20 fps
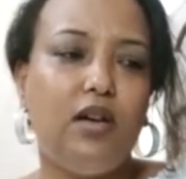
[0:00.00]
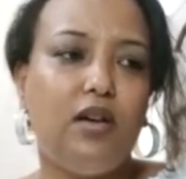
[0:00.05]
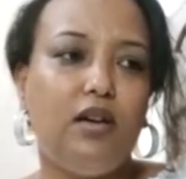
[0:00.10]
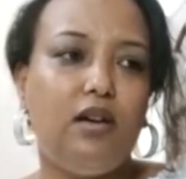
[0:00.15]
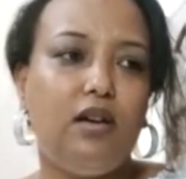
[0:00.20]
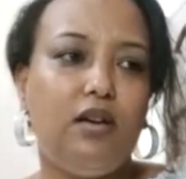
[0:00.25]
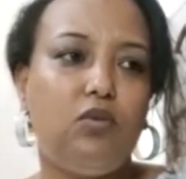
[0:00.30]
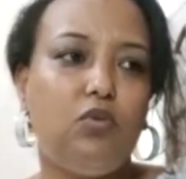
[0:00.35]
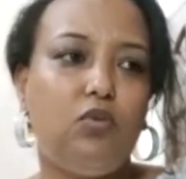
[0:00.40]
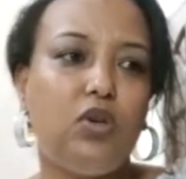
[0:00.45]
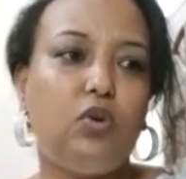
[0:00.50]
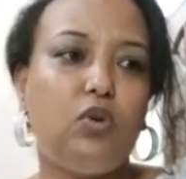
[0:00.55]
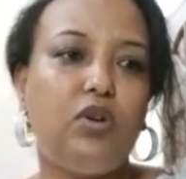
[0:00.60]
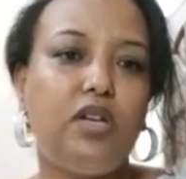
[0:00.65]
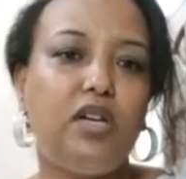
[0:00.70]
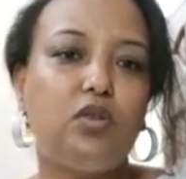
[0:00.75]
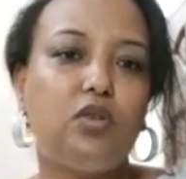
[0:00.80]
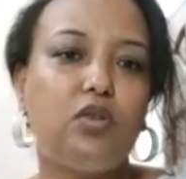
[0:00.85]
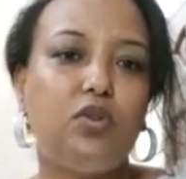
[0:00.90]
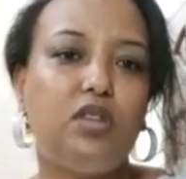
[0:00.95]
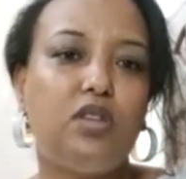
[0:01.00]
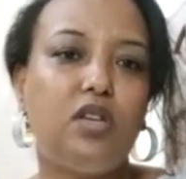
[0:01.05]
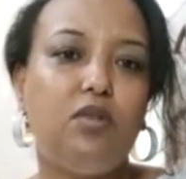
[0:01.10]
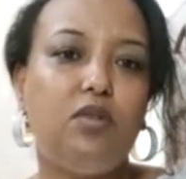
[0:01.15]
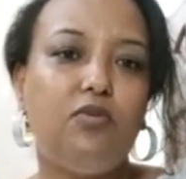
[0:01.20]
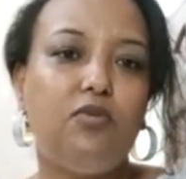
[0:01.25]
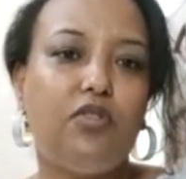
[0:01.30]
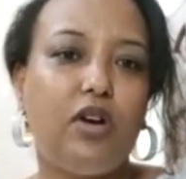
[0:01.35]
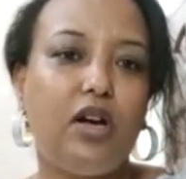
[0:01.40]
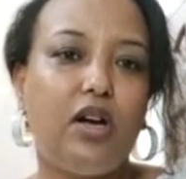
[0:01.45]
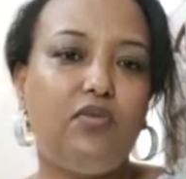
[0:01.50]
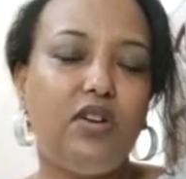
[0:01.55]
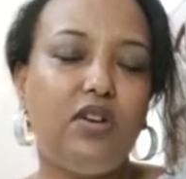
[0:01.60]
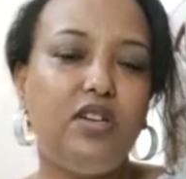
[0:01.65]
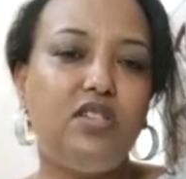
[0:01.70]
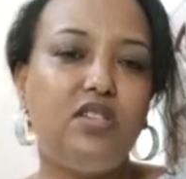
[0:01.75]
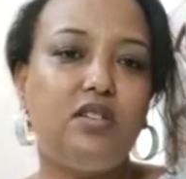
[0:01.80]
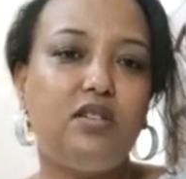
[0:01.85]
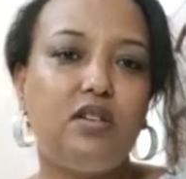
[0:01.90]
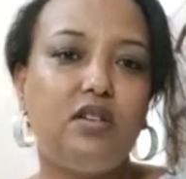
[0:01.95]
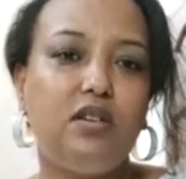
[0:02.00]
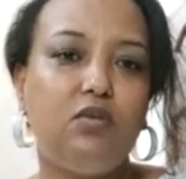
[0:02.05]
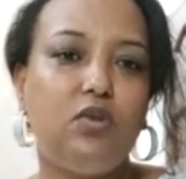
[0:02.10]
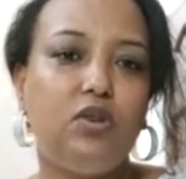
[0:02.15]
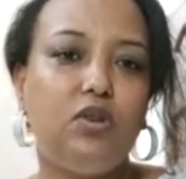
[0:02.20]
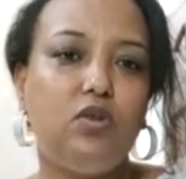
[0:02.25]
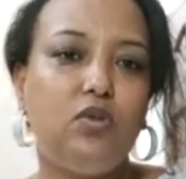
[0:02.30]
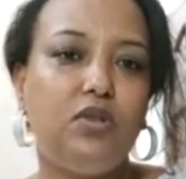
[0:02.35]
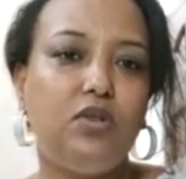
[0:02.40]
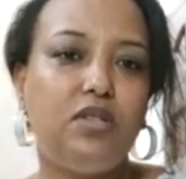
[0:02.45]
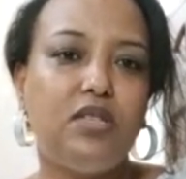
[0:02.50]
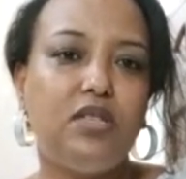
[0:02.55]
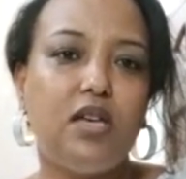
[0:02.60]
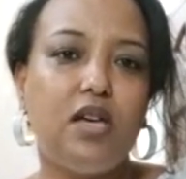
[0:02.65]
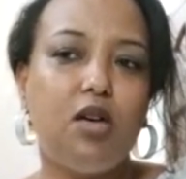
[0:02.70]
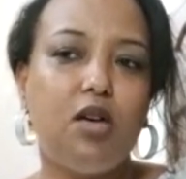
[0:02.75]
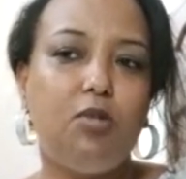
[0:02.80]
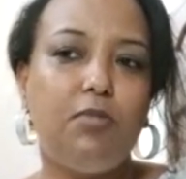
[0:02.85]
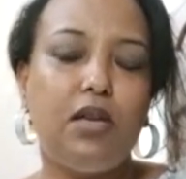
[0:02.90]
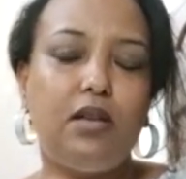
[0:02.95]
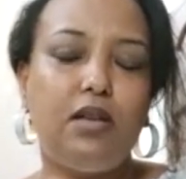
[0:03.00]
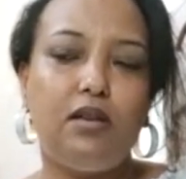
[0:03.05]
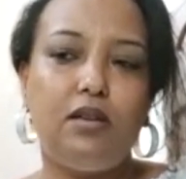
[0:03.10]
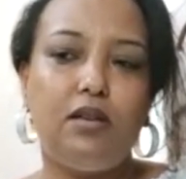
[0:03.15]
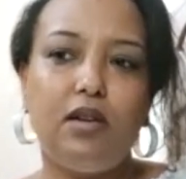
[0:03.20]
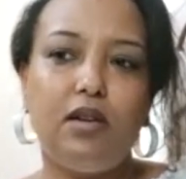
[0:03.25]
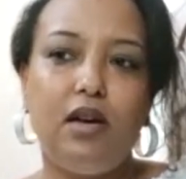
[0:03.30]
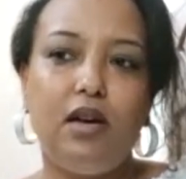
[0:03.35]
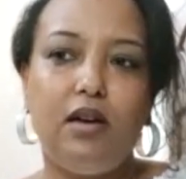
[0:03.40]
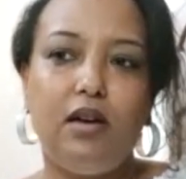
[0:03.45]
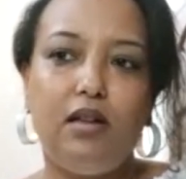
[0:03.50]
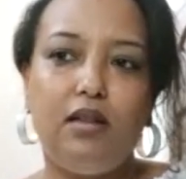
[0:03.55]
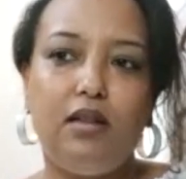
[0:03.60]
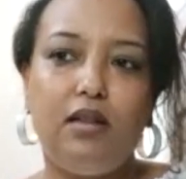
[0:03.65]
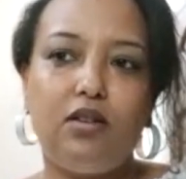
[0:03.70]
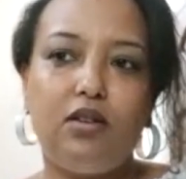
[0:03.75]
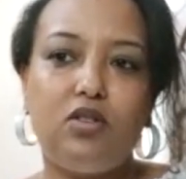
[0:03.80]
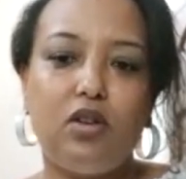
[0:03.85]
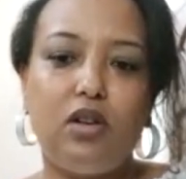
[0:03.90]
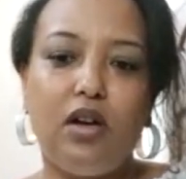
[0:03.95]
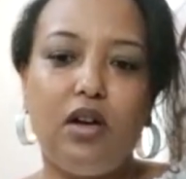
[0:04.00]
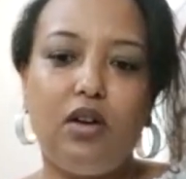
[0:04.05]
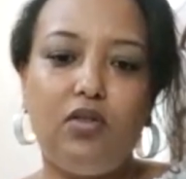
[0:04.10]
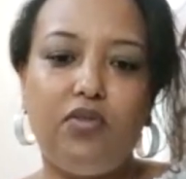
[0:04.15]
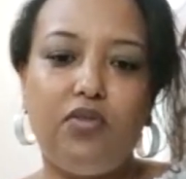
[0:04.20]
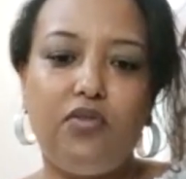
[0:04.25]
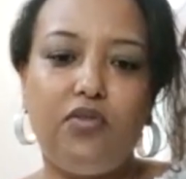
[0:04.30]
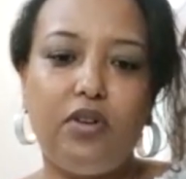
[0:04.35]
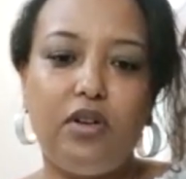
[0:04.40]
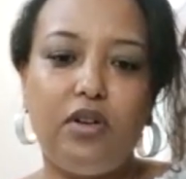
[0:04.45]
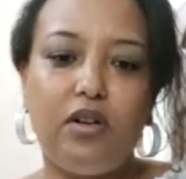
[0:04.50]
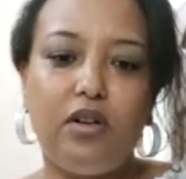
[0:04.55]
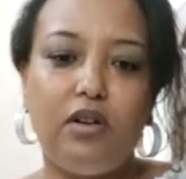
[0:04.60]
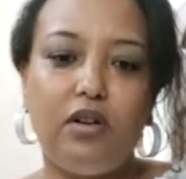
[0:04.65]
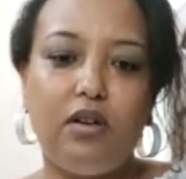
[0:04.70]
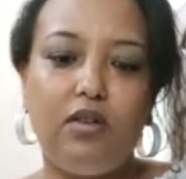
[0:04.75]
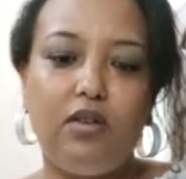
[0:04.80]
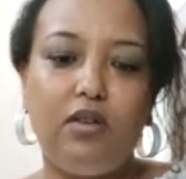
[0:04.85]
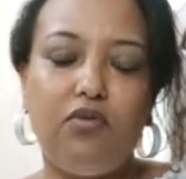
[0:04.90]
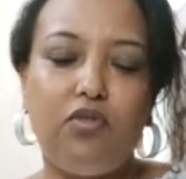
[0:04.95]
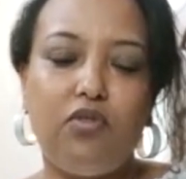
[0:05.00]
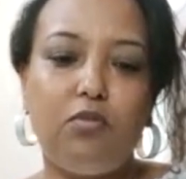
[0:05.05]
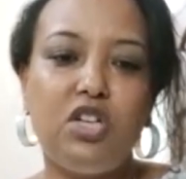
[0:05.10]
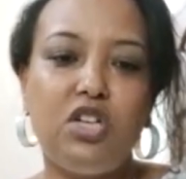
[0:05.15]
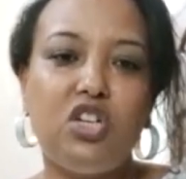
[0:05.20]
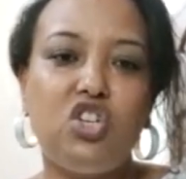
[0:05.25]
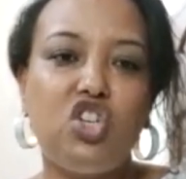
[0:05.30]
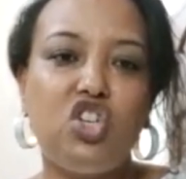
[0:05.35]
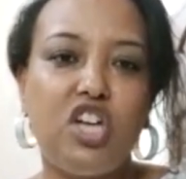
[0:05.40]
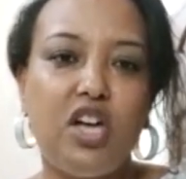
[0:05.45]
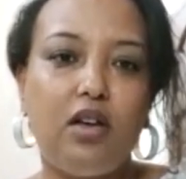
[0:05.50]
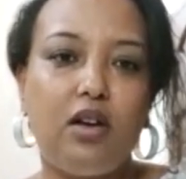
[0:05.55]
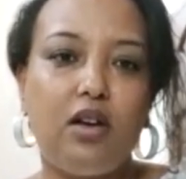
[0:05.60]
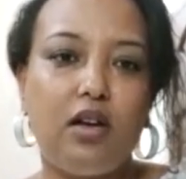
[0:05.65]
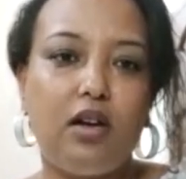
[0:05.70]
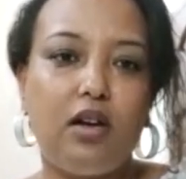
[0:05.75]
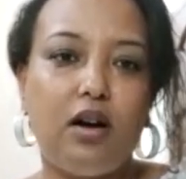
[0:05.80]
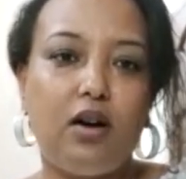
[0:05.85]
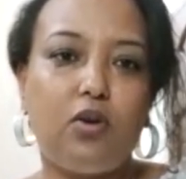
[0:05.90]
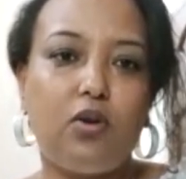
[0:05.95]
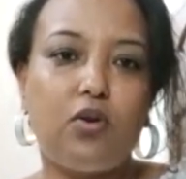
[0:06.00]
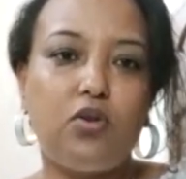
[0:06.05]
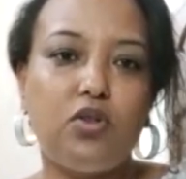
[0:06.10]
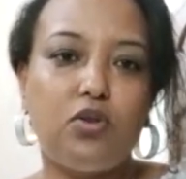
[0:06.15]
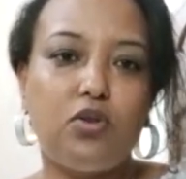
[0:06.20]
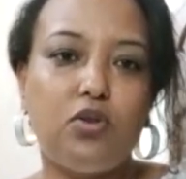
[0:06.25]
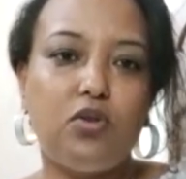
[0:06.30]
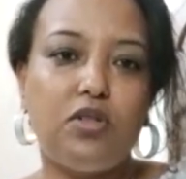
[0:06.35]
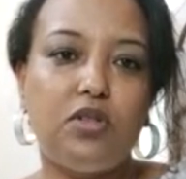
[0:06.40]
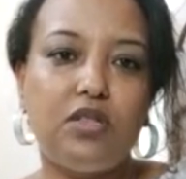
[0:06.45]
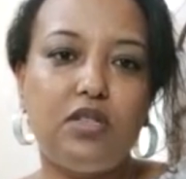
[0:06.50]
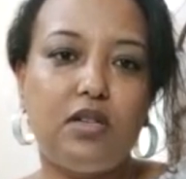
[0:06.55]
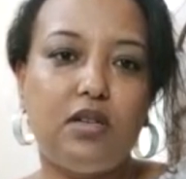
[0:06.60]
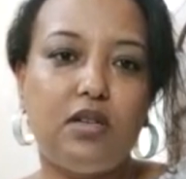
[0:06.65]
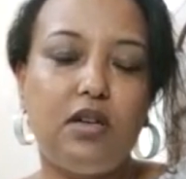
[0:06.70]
And we connect with them for advisory. We use them. And there's a lot of information sharing across those